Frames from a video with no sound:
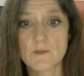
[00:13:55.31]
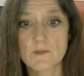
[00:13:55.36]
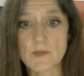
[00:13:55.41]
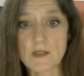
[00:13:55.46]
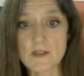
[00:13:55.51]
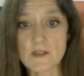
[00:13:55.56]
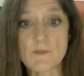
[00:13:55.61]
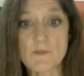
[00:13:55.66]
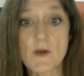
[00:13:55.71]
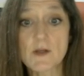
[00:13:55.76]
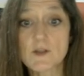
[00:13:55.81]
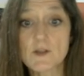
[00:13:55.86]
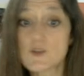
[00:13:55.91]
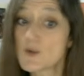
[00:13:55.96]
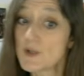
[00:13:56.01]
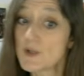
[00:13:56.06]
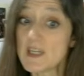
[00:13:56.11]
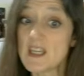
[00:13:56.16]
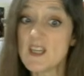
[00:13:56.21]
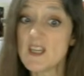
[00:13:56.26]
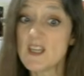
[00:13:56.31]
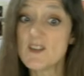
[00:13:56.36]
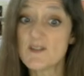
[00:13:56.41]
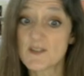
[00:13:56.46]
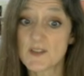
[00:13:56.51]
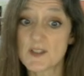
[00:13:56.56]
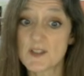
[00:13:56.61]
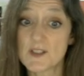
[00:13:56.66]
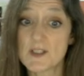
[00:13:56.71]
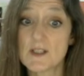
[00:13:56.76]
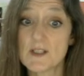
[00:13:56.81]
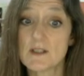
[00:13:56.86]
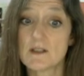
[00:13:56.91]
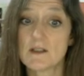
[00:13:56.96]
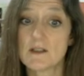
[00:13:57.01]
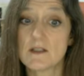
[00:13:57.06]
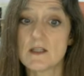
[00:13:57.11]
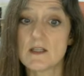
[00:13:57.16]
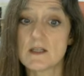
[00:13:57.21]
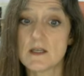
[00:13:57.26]
because I might not even
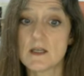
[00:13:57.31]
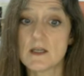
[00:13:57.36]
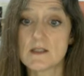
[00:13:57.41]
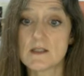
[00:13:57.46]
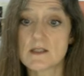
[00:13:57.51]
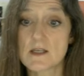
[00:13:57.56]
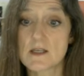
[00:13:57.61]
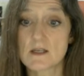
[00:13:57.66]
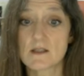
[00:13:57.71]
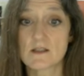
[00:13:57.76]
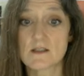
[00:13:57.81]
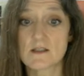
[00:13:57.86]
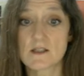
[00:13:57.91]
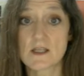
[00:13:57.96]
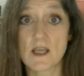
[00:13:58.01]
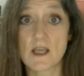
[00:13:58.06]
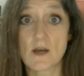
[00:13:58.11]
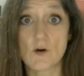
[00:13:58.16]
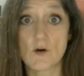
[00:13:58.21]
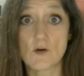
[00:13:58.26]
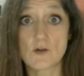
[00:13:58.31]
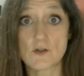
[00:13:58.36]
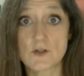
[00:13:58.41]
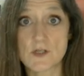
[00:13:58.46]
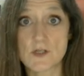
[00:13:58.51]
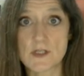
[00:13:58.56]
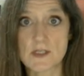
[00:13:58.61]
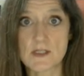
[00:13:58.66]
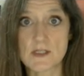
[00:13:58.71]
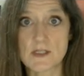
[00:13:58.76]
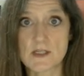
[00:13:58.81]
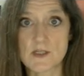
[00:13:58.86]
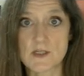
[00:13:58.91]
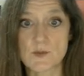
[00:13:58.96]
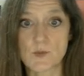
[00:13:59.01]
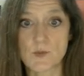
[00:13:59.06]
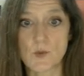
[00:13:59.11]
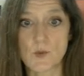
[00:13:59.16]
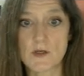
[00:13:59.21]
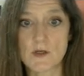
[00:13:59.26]
need to get onto
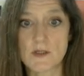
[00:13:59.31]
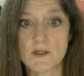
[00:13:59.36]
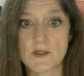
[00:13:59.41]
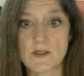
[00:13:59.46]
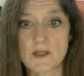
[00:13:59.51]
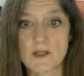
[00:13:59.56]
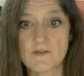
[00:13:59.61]
this one.